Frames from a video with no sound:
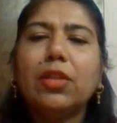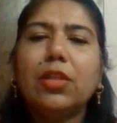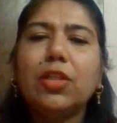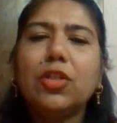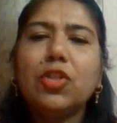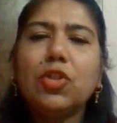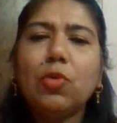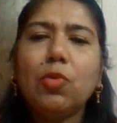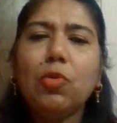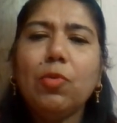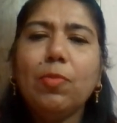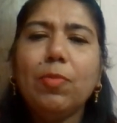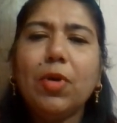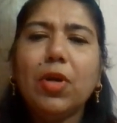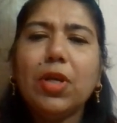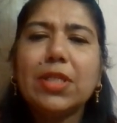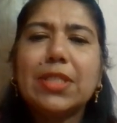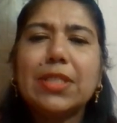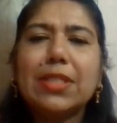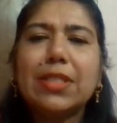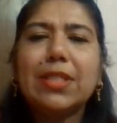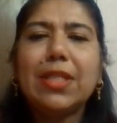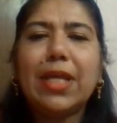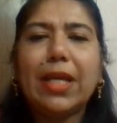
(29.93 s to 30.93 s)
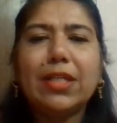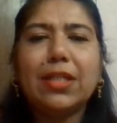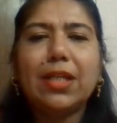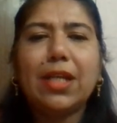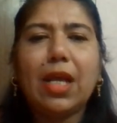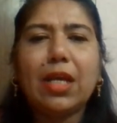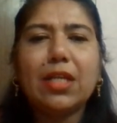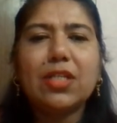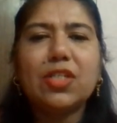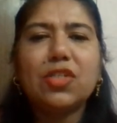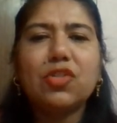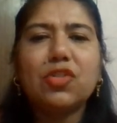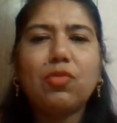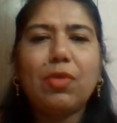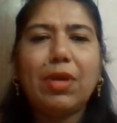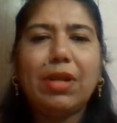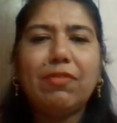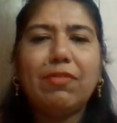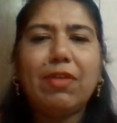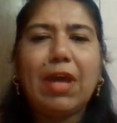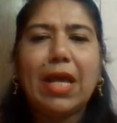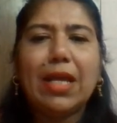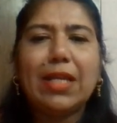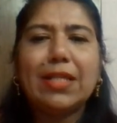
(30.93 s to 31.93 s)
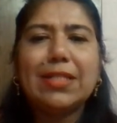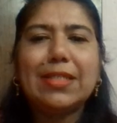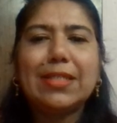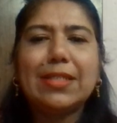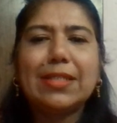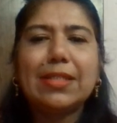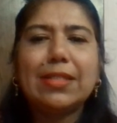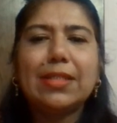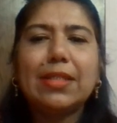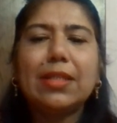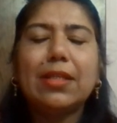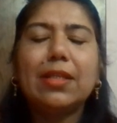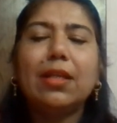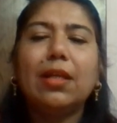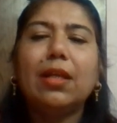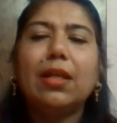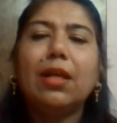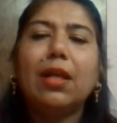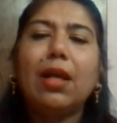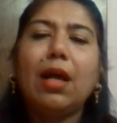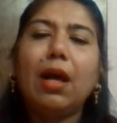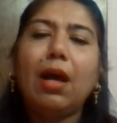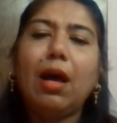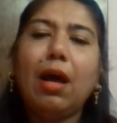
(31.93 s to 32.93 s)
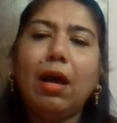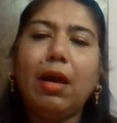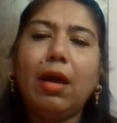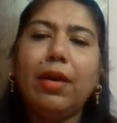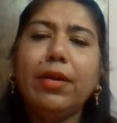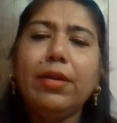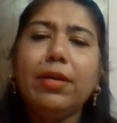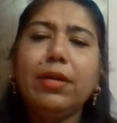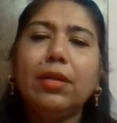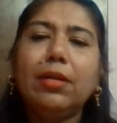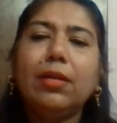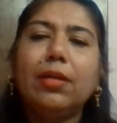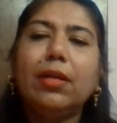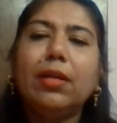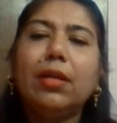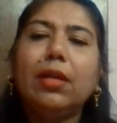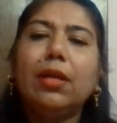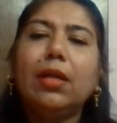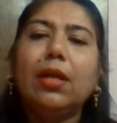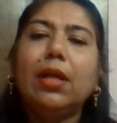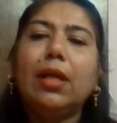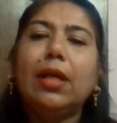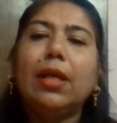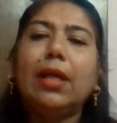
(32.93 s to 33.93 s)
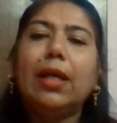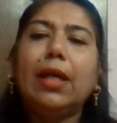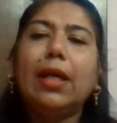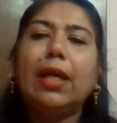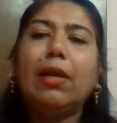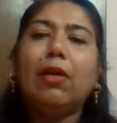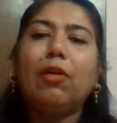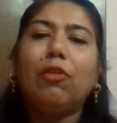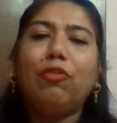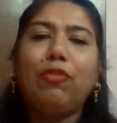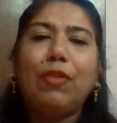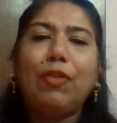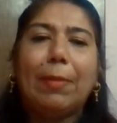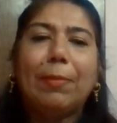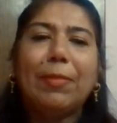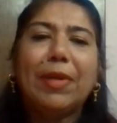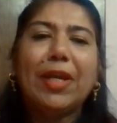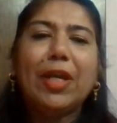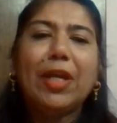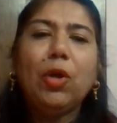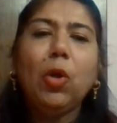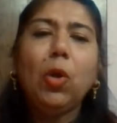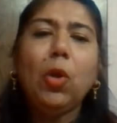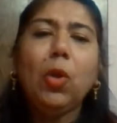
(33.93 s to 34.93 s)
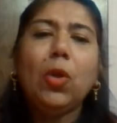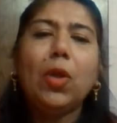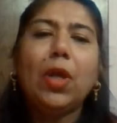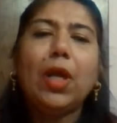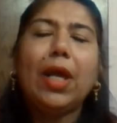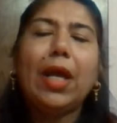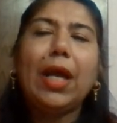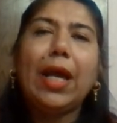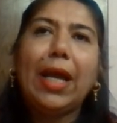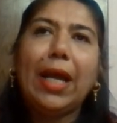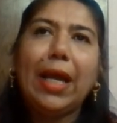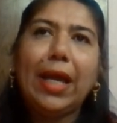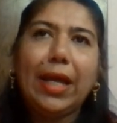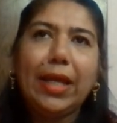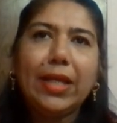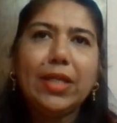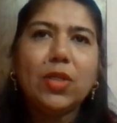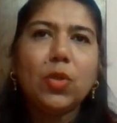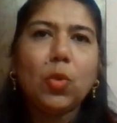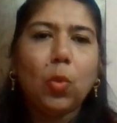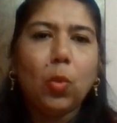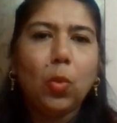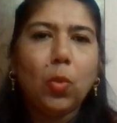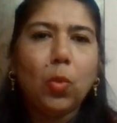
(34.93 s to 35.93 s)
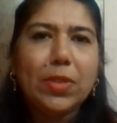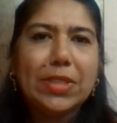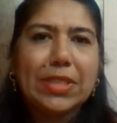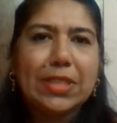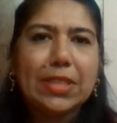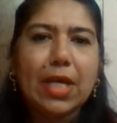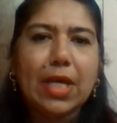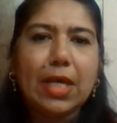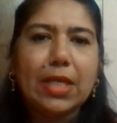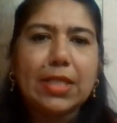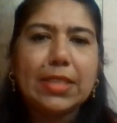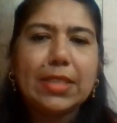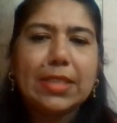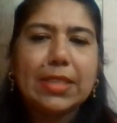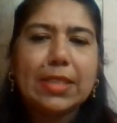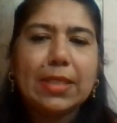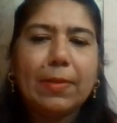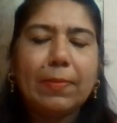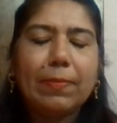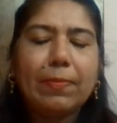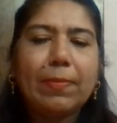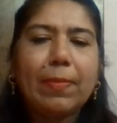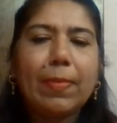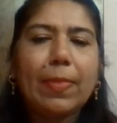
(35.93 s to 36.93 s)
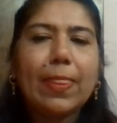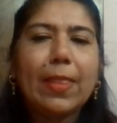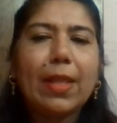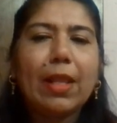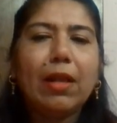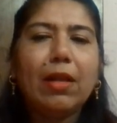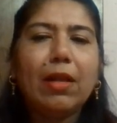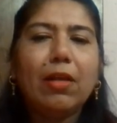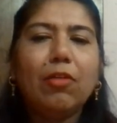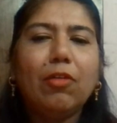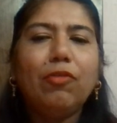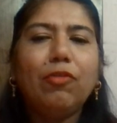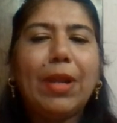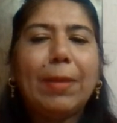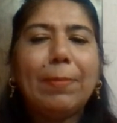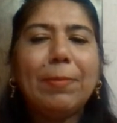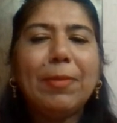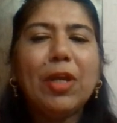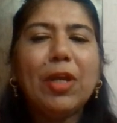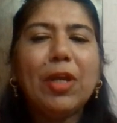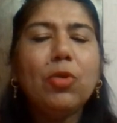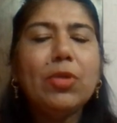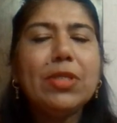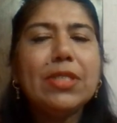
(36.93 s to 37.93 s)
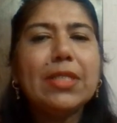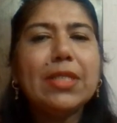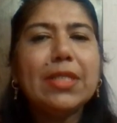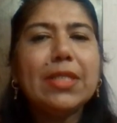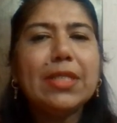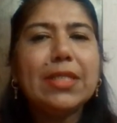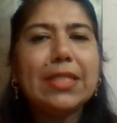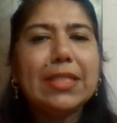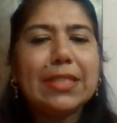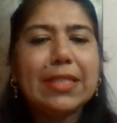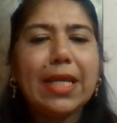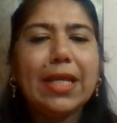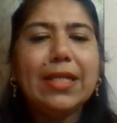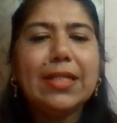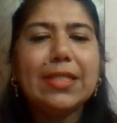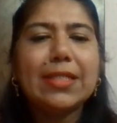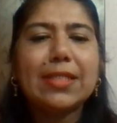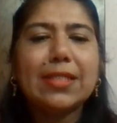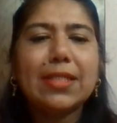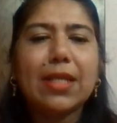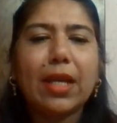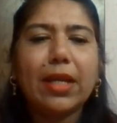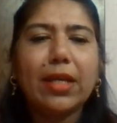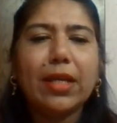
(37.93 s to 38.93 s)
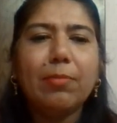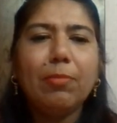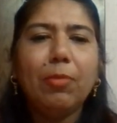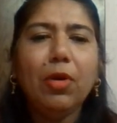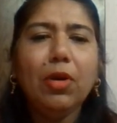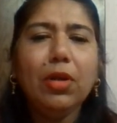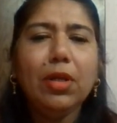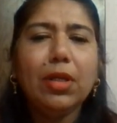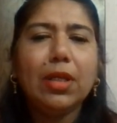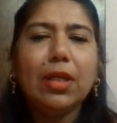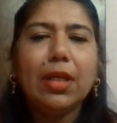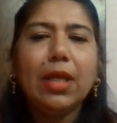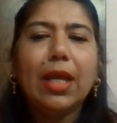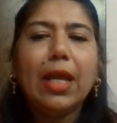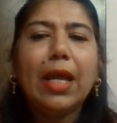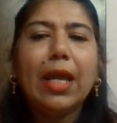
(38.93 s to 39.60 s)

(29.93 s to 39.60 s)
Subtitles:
The two books that Class 12 has are Flamingo and Vistas. Flamingo is a detailed study book